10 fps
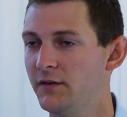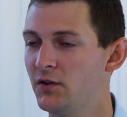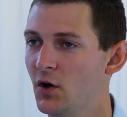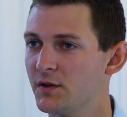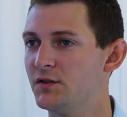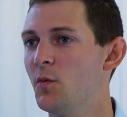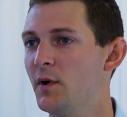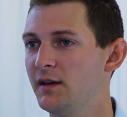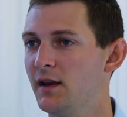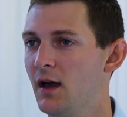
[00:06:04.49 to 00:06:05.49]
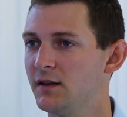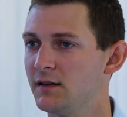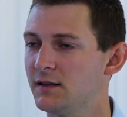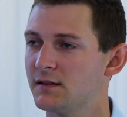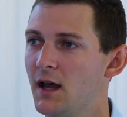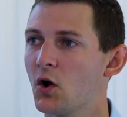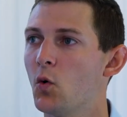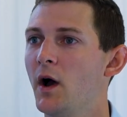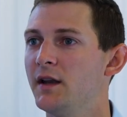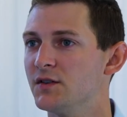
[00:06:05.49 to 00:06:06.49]
Even though it's no money down, it's not
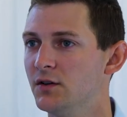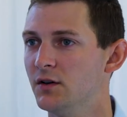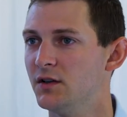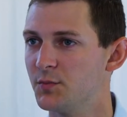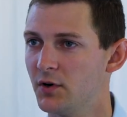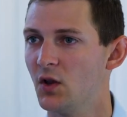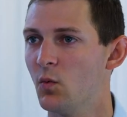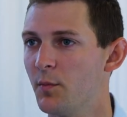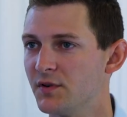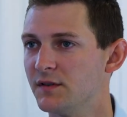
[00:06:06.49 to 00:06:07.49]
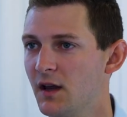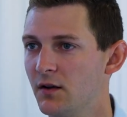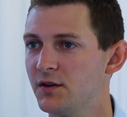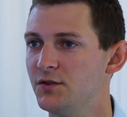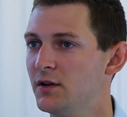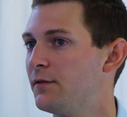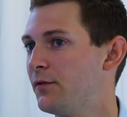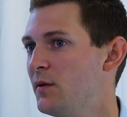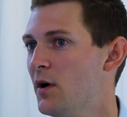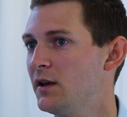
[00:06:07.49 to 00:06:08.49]
quite as good as putting the 1% down because you get
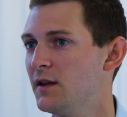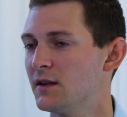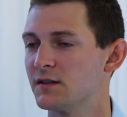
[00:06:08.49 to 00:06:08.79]
free money in that